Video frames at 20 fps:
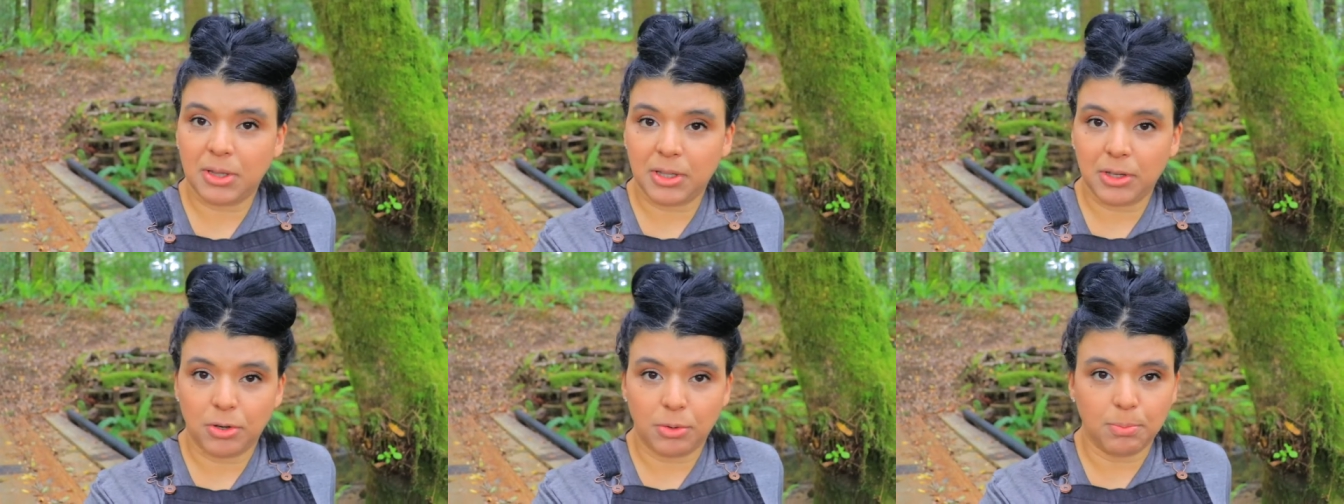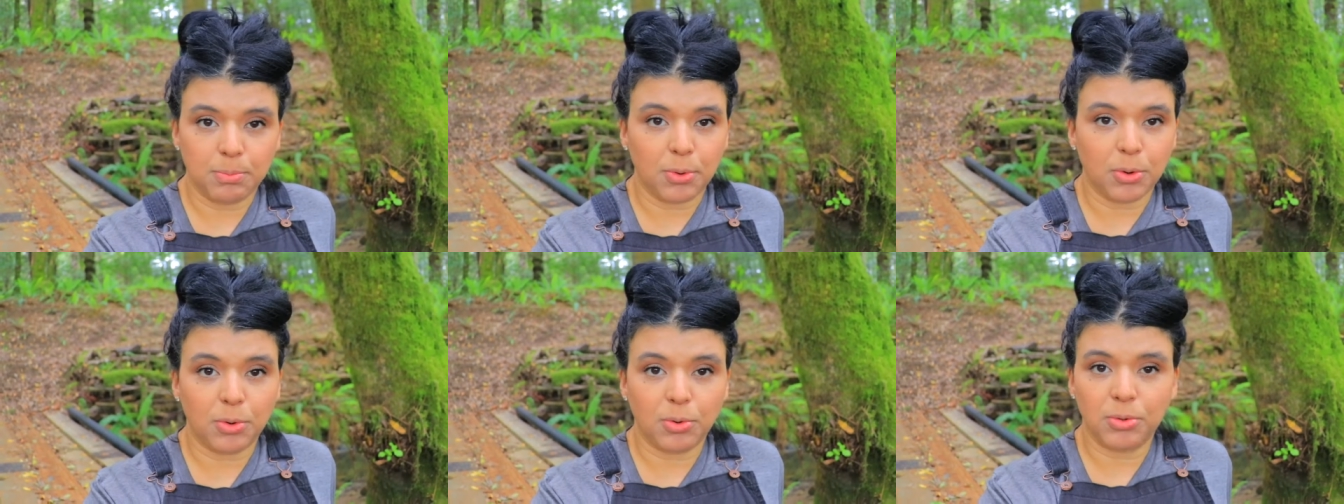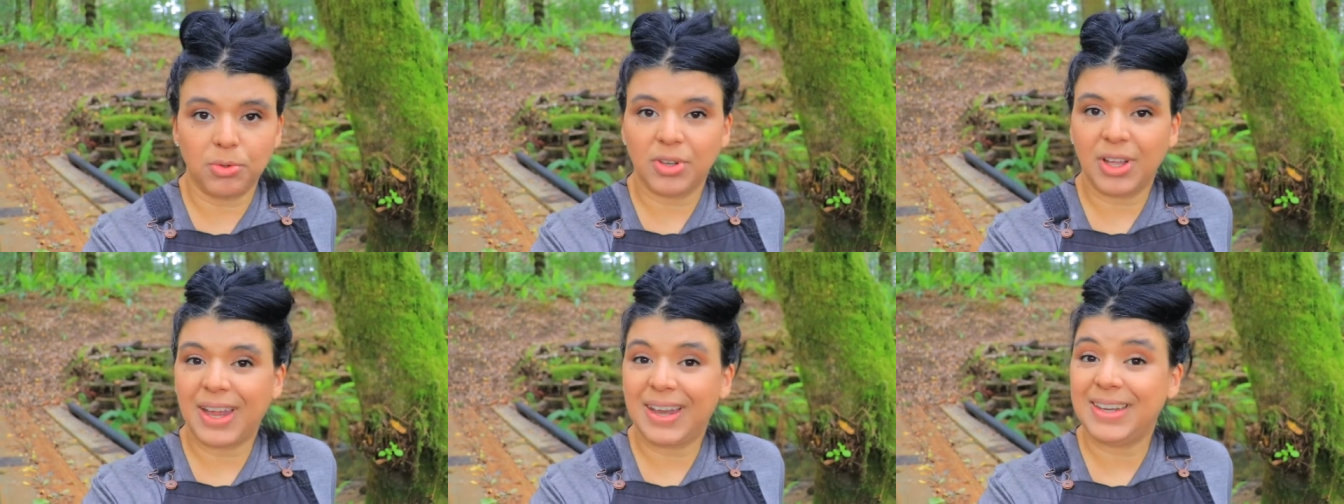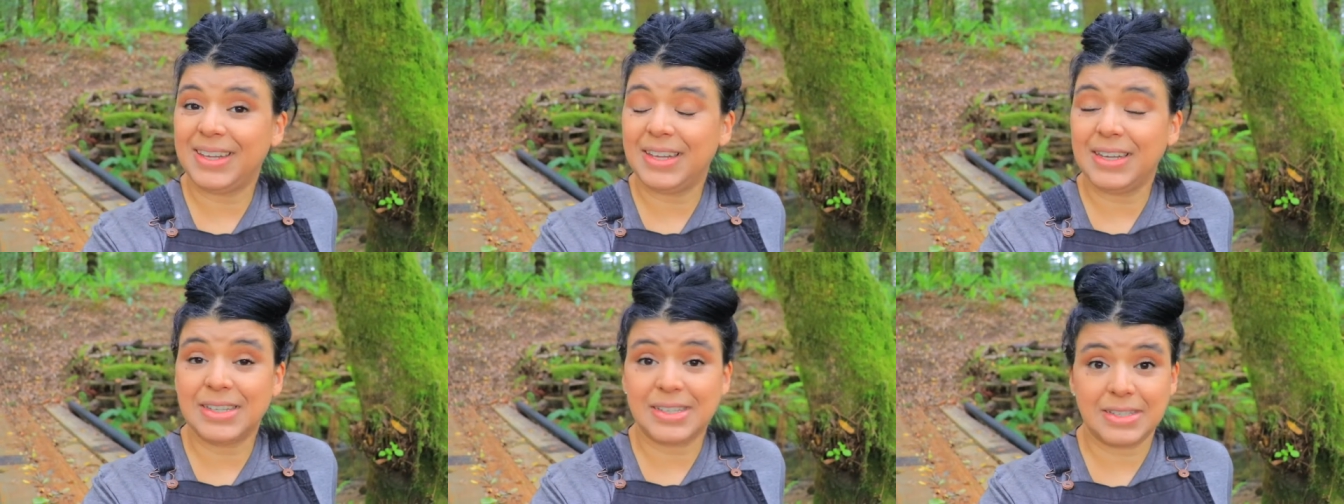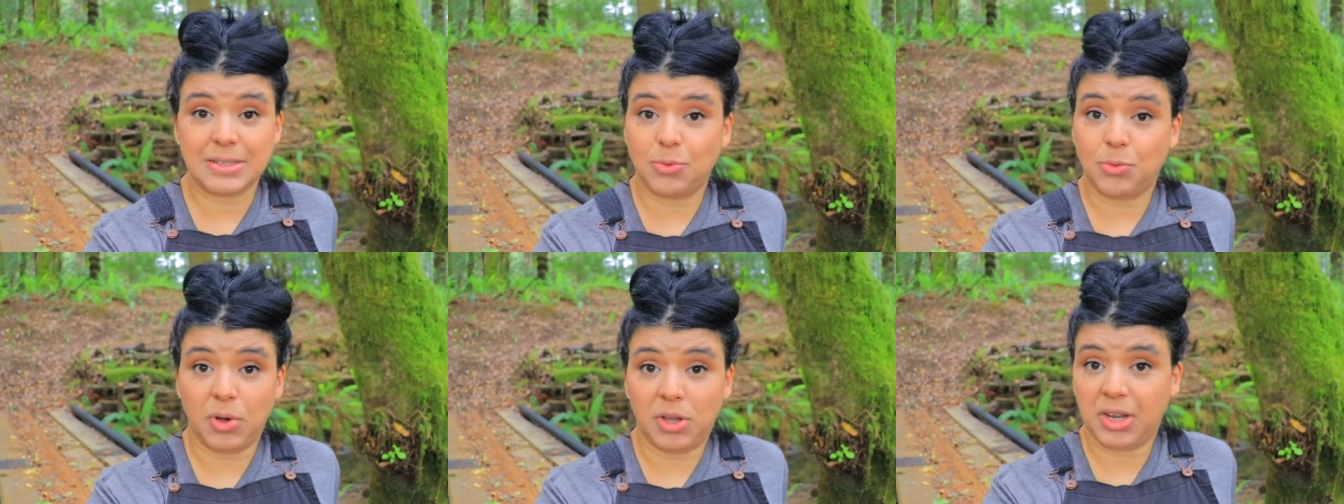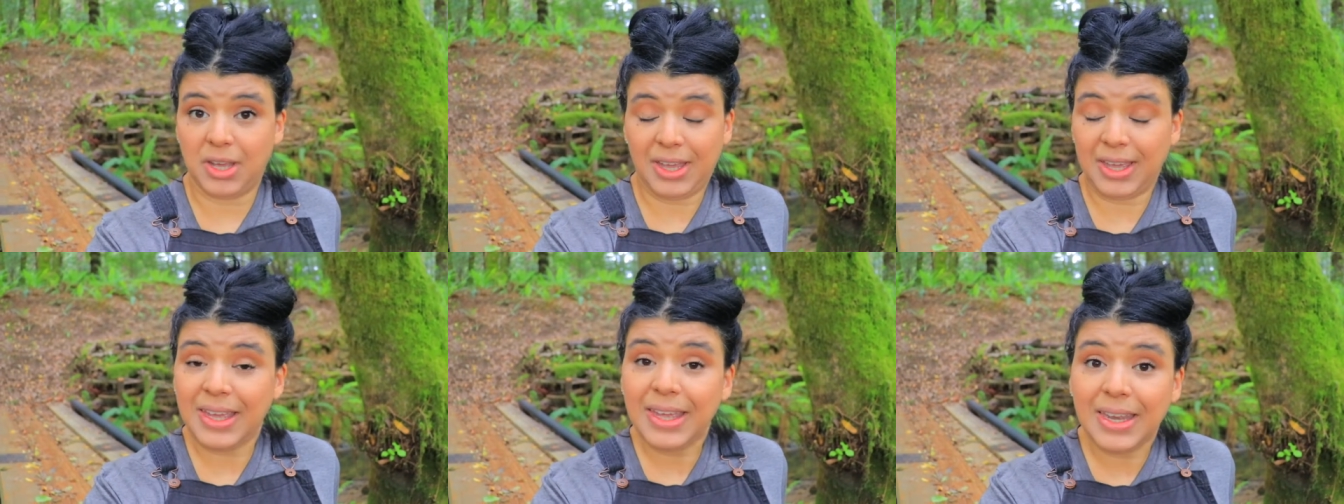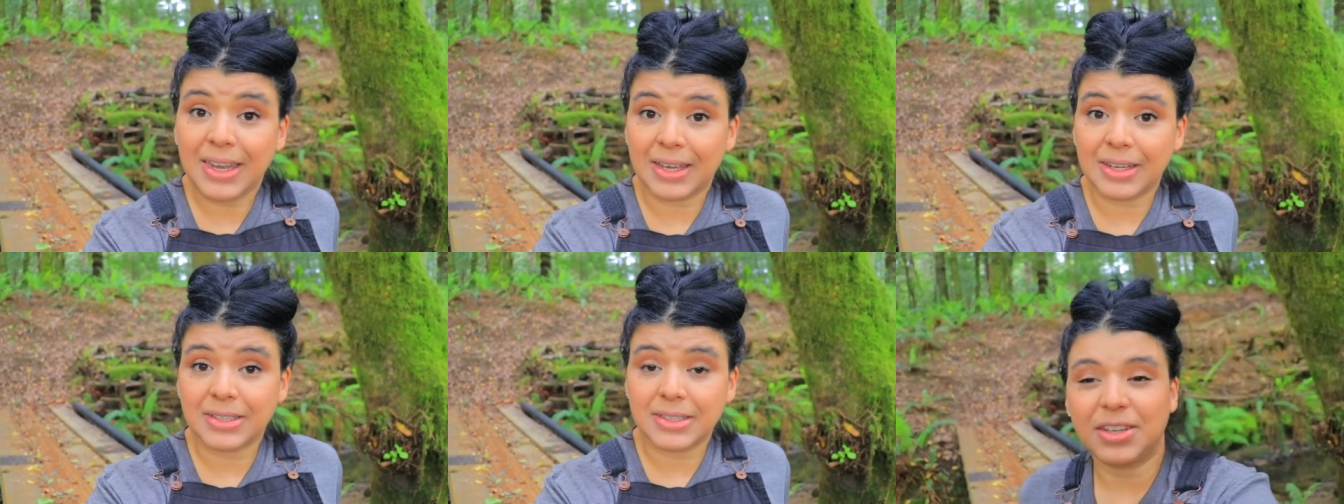little bowl, and he doesn't want to eat it.